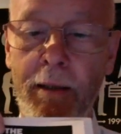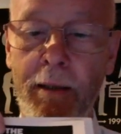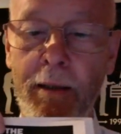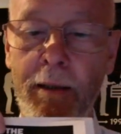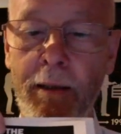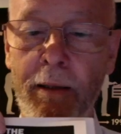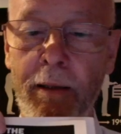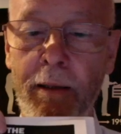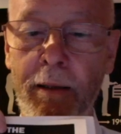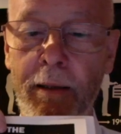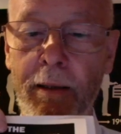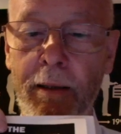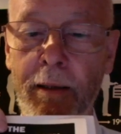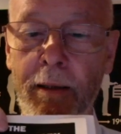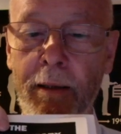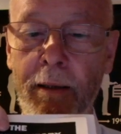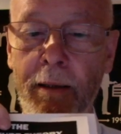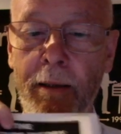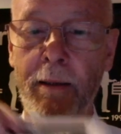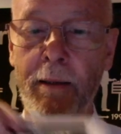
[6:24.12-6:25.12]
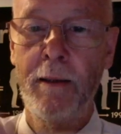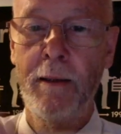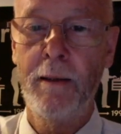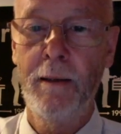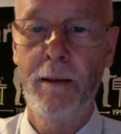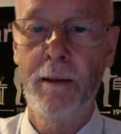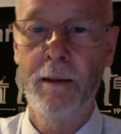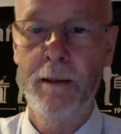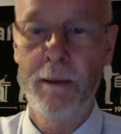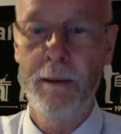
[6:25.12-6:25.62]

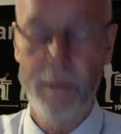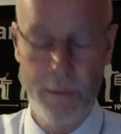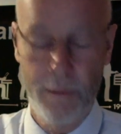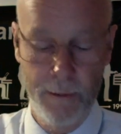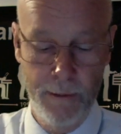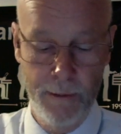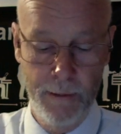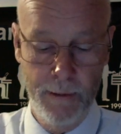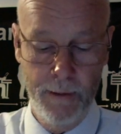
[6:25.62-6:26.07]
[no speech]